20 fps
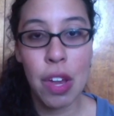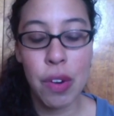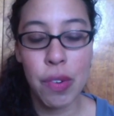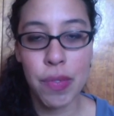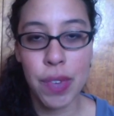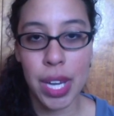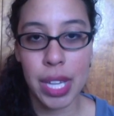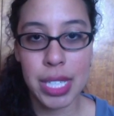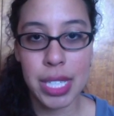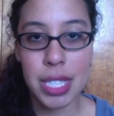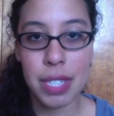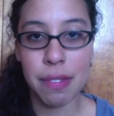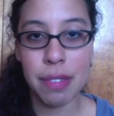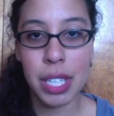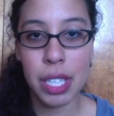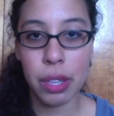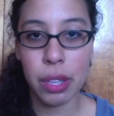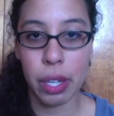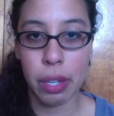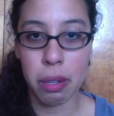
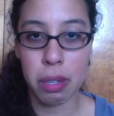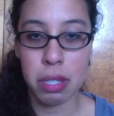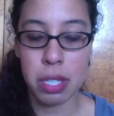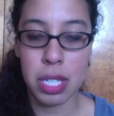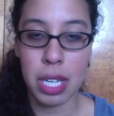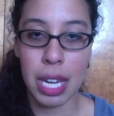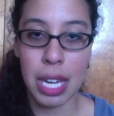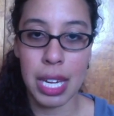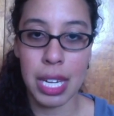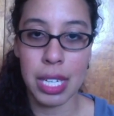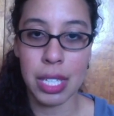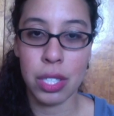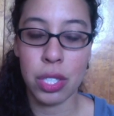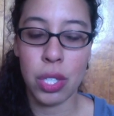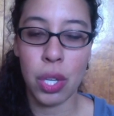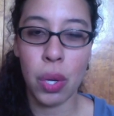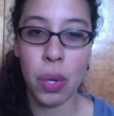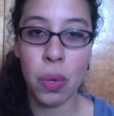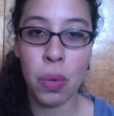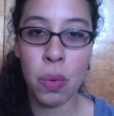relatively large, and
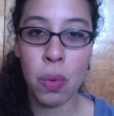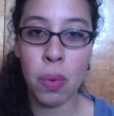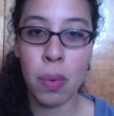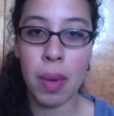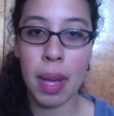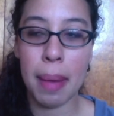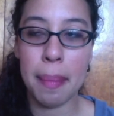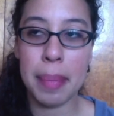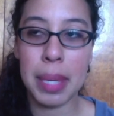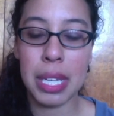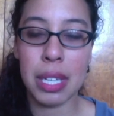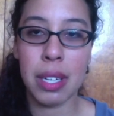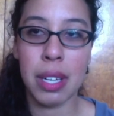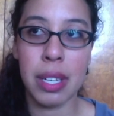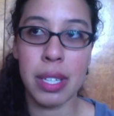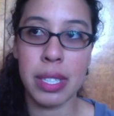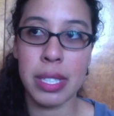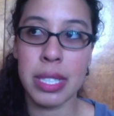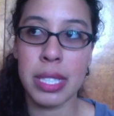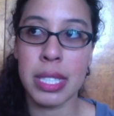two,
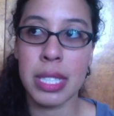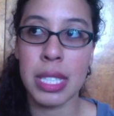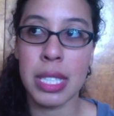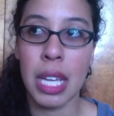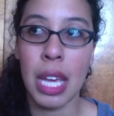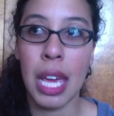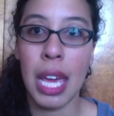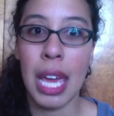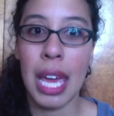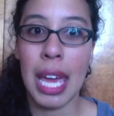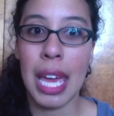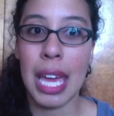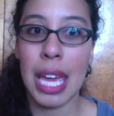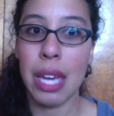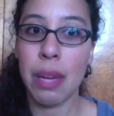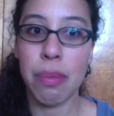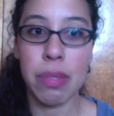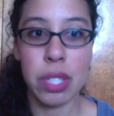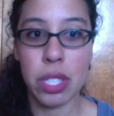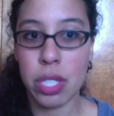because
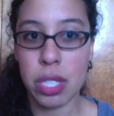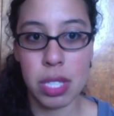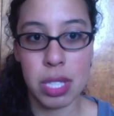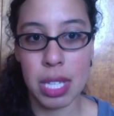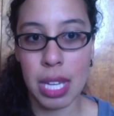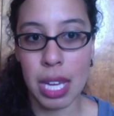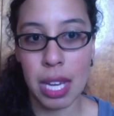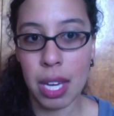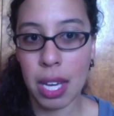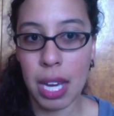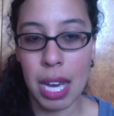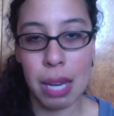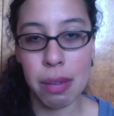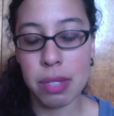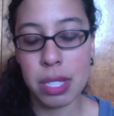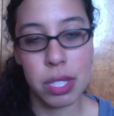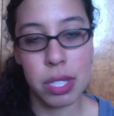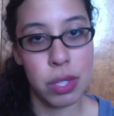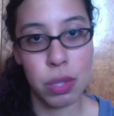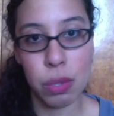it was just, I
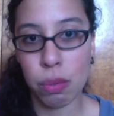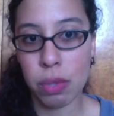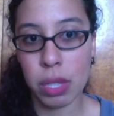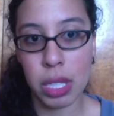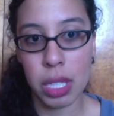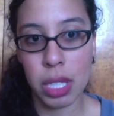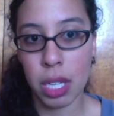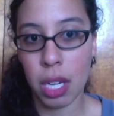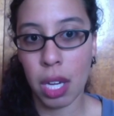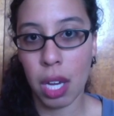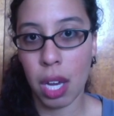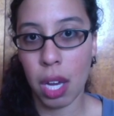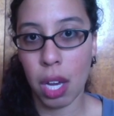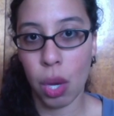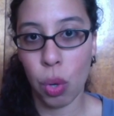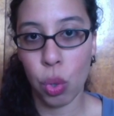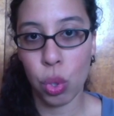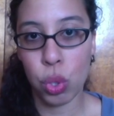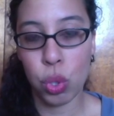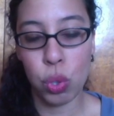was doing
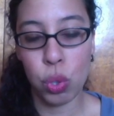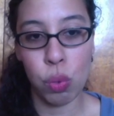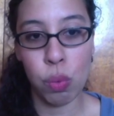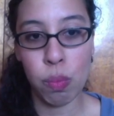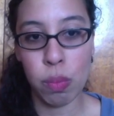too